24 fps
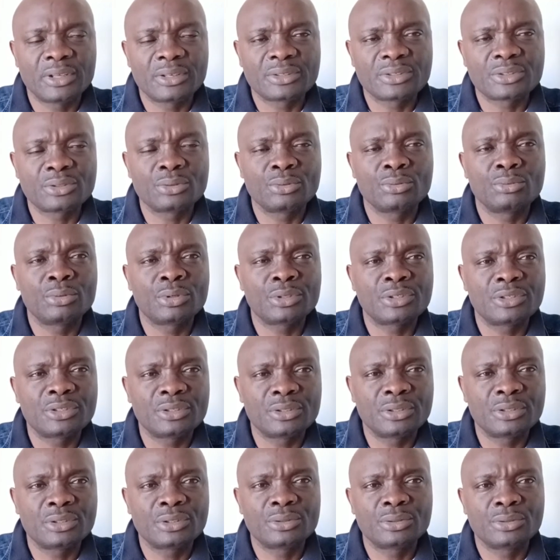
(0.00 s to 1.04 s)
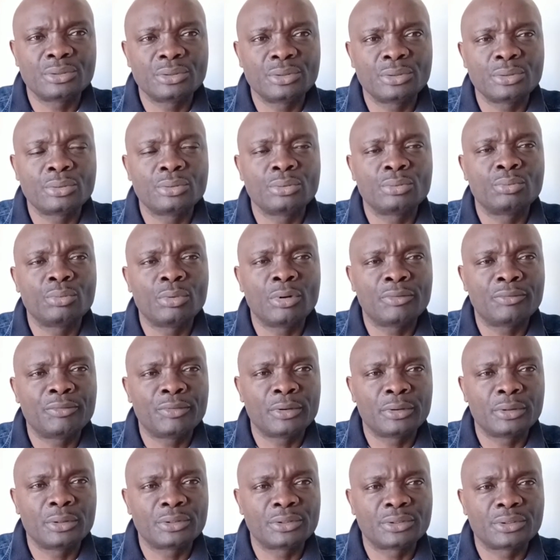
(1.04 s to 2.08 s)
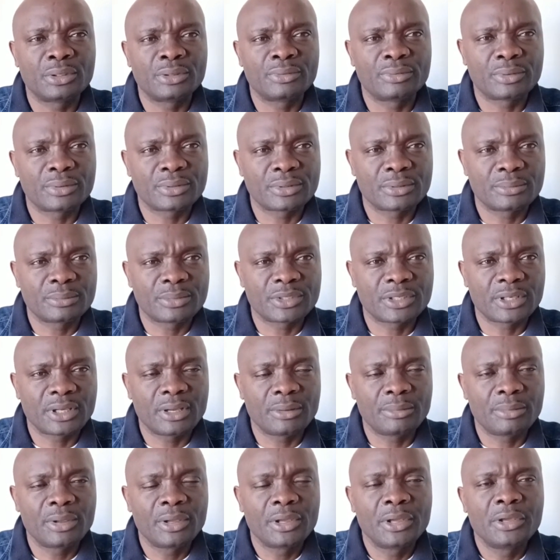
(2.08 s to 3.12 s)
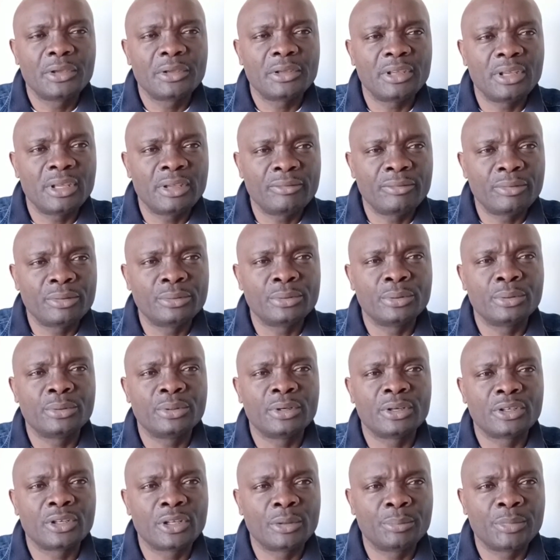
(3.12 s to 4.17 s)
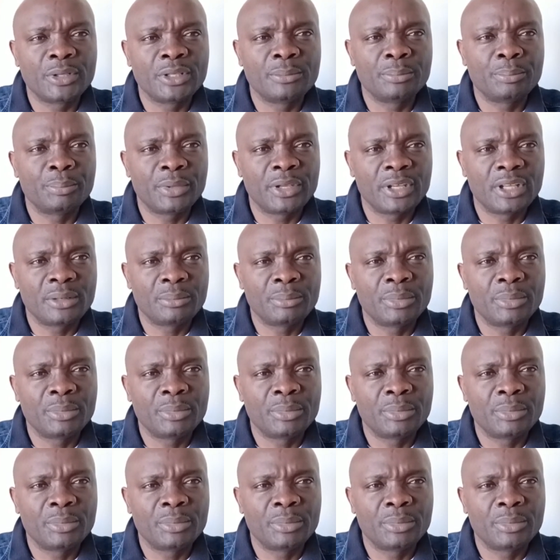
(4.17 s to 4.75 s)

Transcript: So what you need to do, you could work voluntarily for some time, even though you are not being paid.